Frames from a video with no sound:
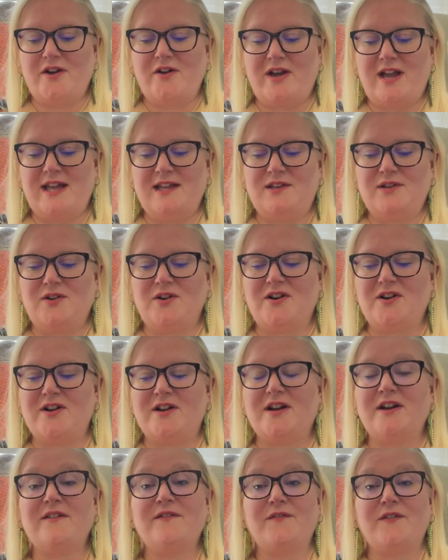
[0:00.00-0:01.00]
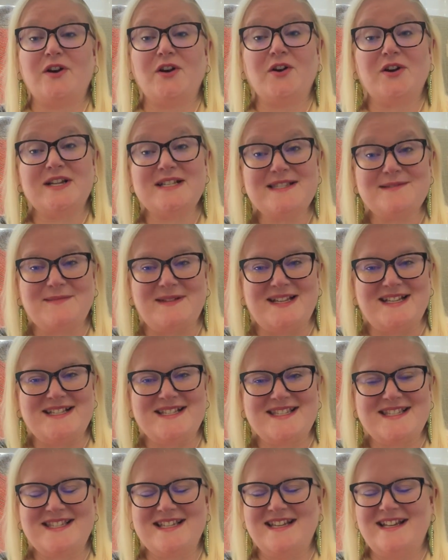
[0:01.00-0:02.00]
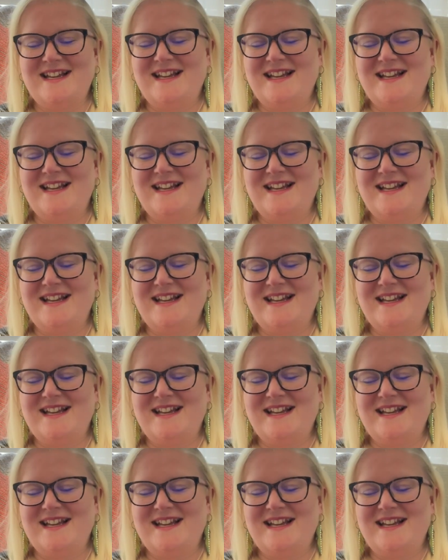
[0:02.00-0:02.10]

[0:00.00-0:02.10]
granddaughter for Christmas.